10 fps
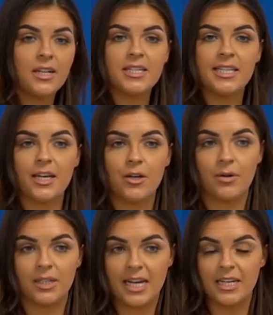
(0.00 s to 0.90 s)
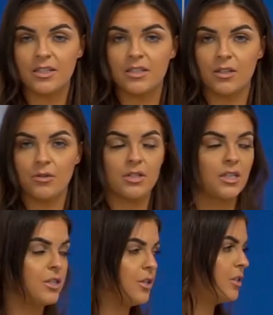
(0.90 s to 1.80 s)
to differentiate your tense
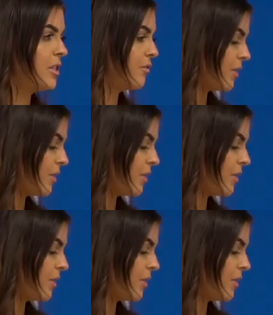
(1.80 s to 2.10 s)
uses, you